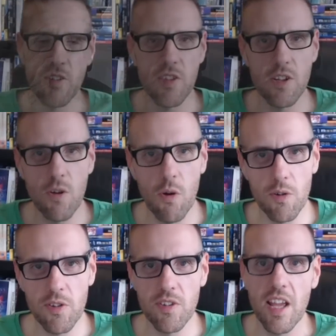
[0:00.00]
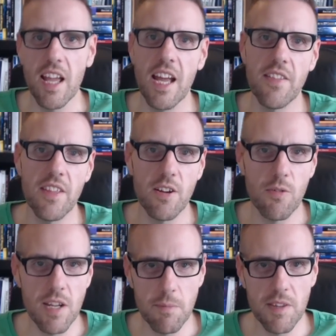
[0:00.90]
to the Norse and the
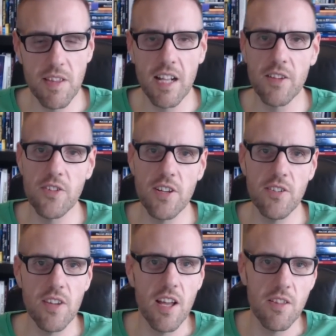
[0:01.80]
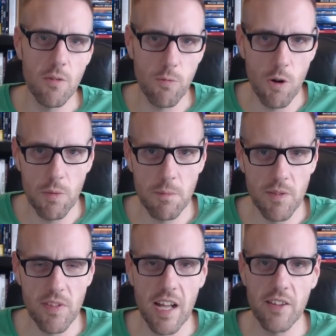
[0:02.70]
Greek mythologies, the Roman
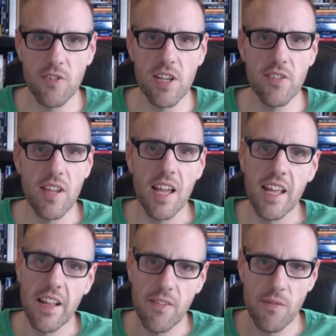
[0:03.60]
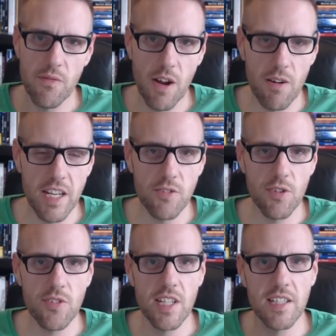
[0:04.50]
mythologies. It's very
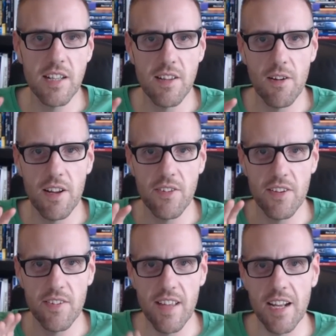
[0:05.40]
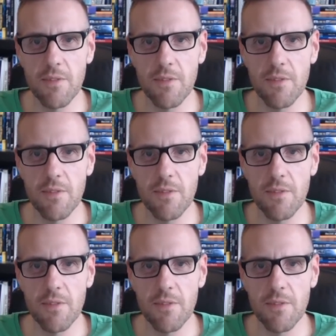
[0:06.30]
interesting that there is a set